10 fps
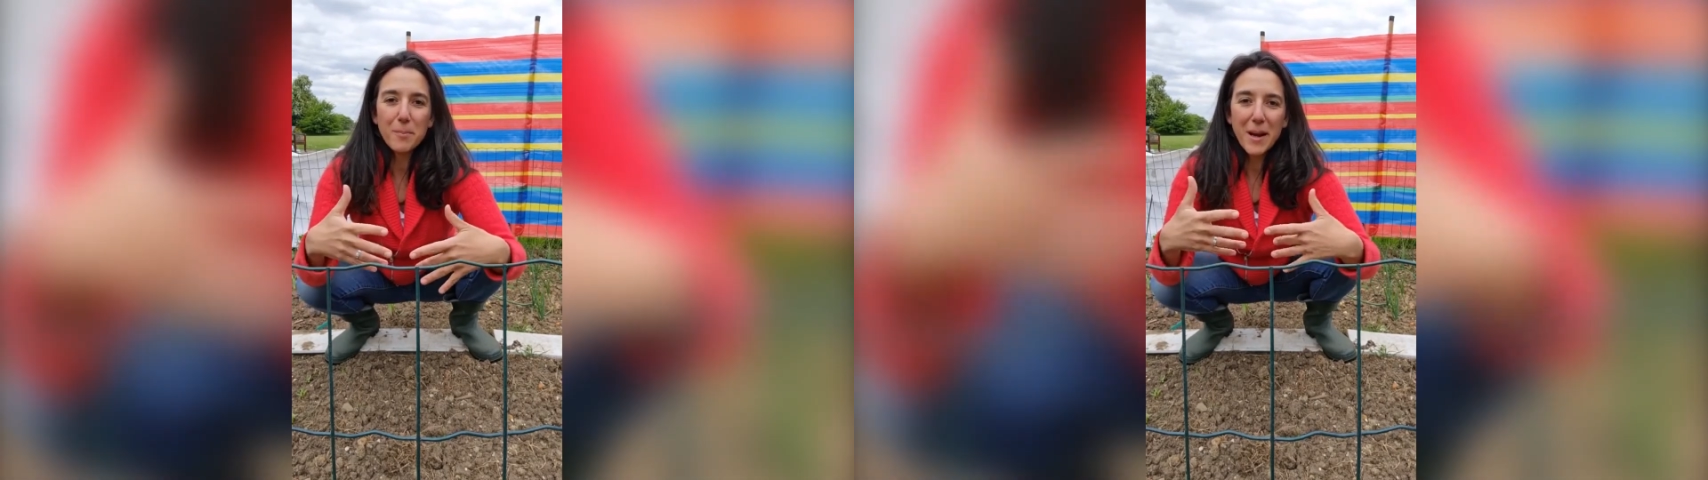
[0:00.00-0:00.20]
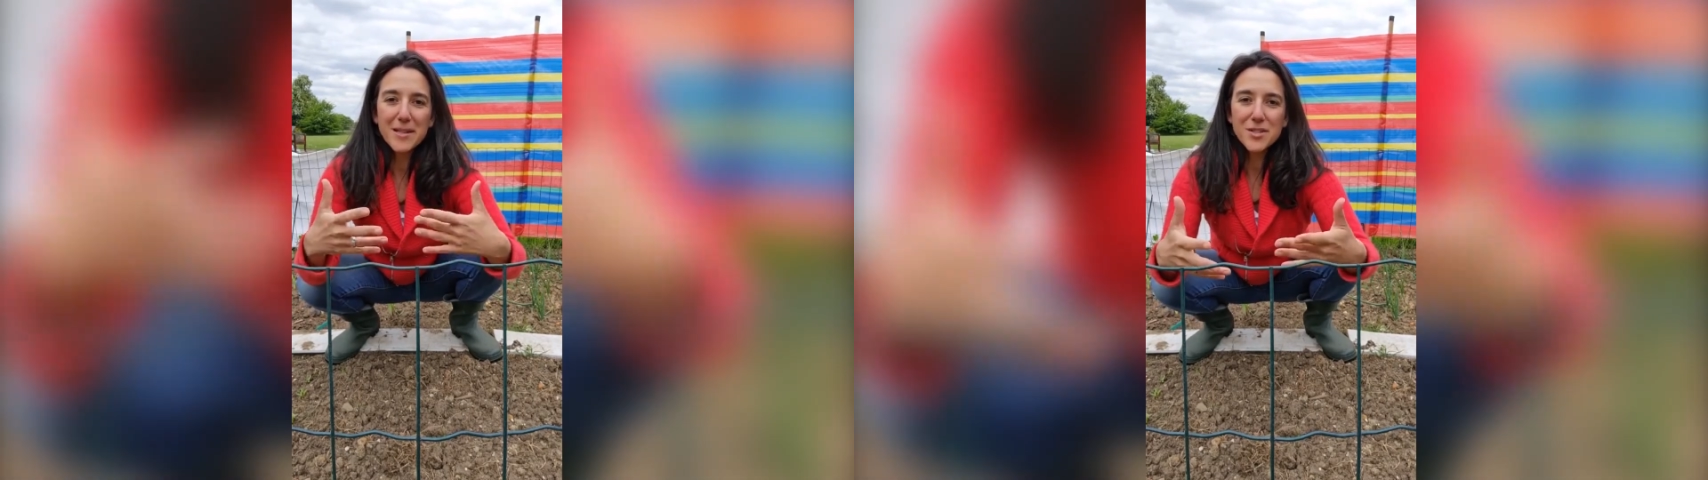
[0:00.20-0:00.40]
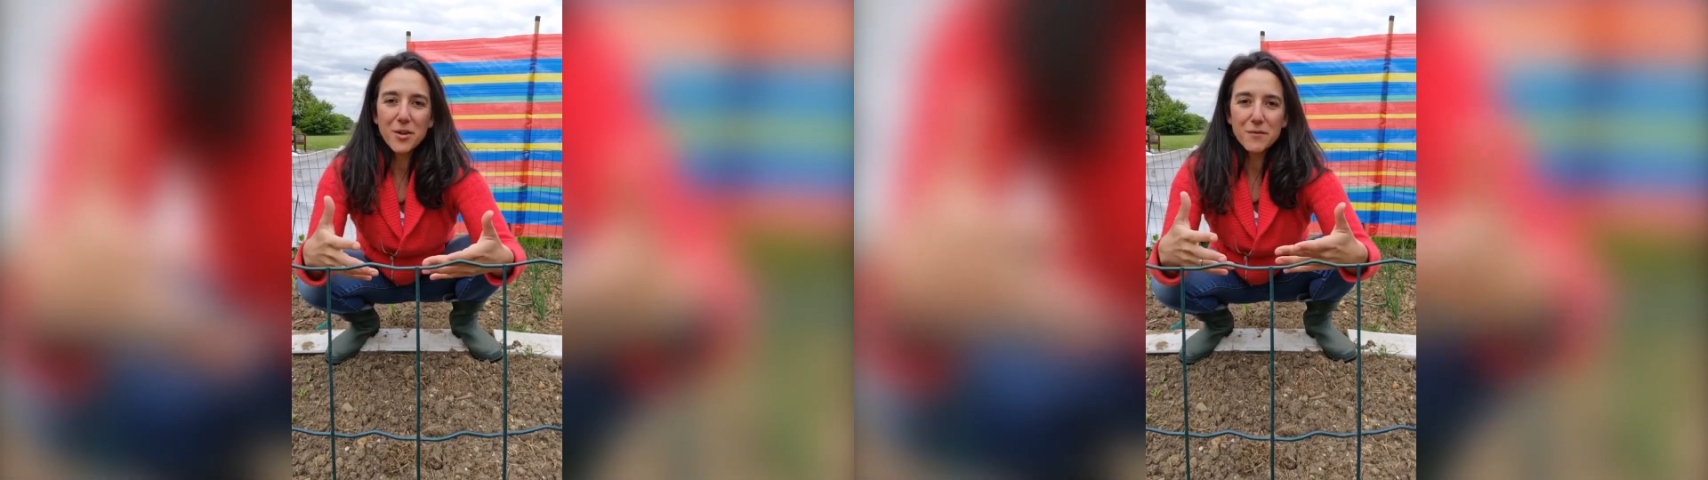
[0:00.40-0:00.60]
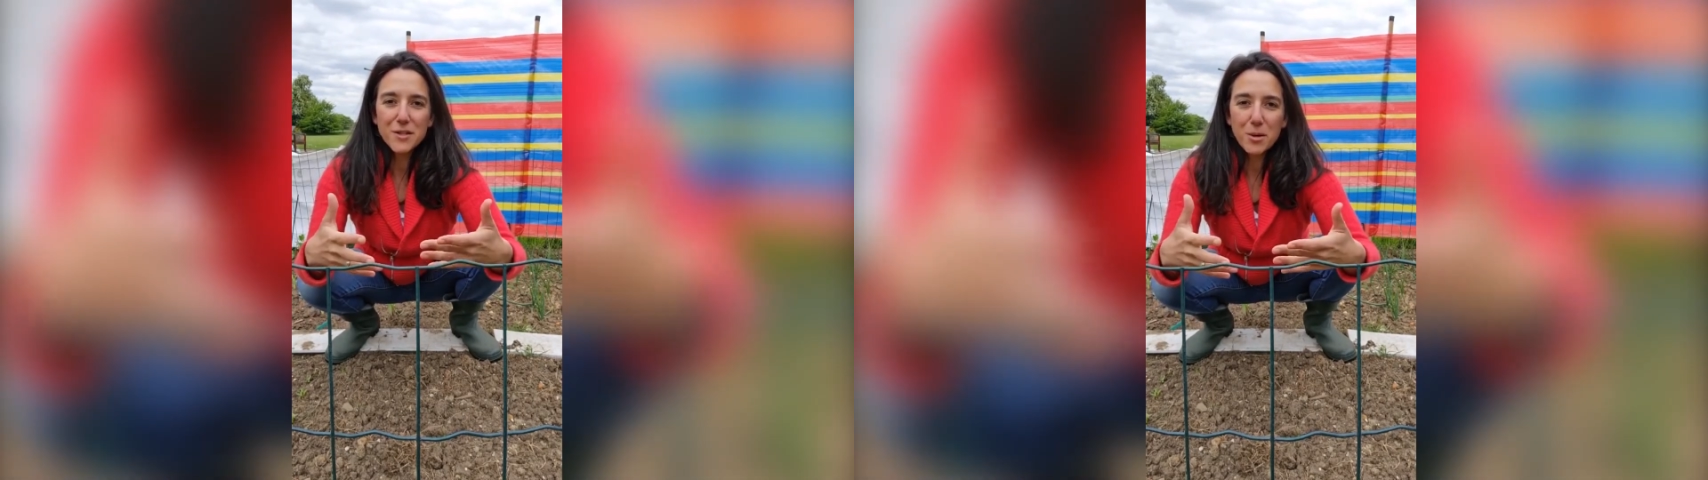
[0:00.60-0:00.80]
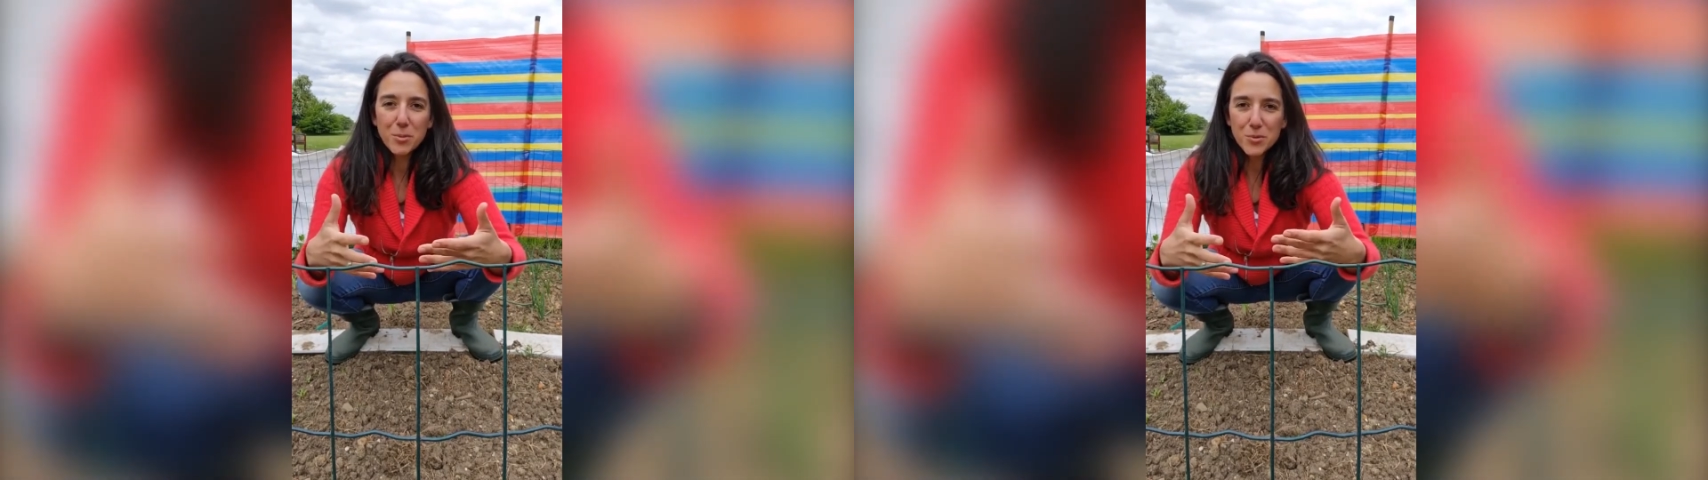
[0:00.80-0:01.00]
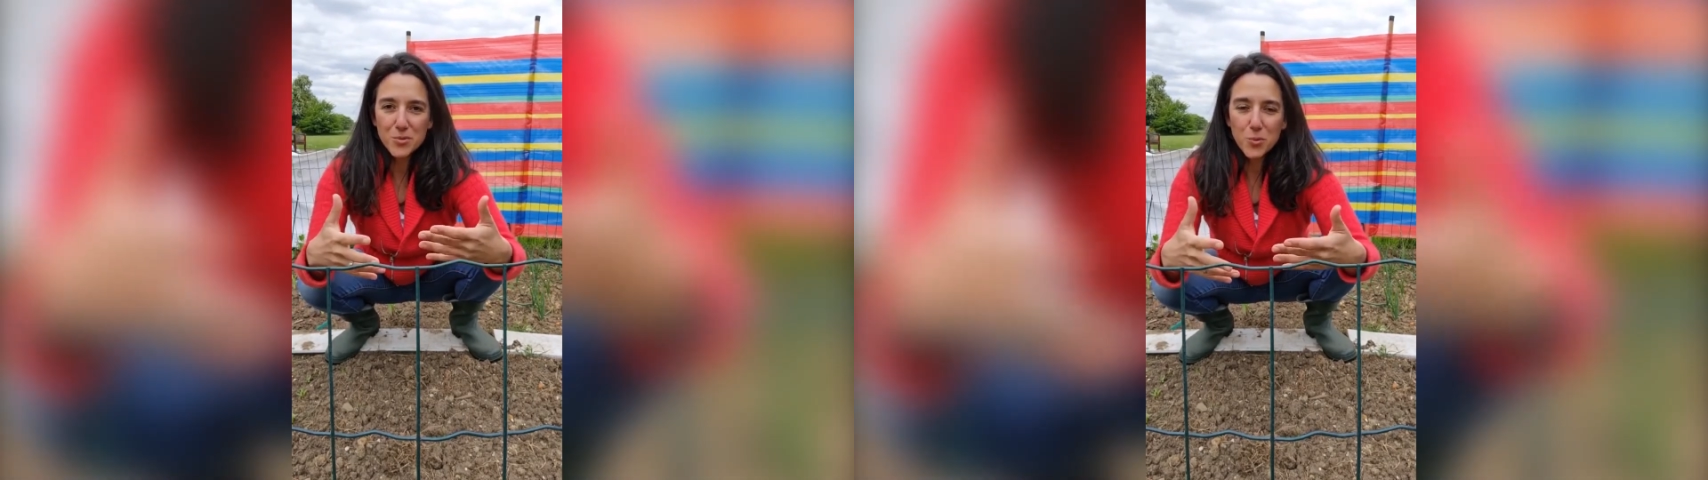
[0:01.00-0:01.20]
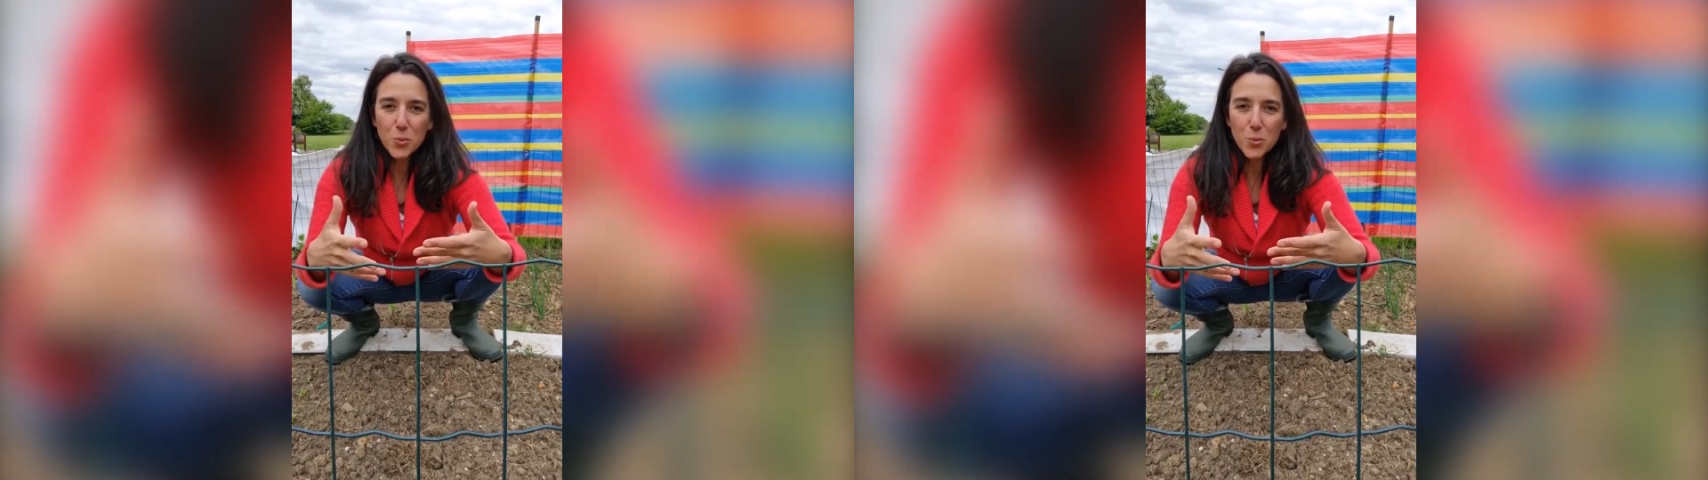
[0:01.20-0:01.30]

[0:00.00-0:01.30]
bent over double,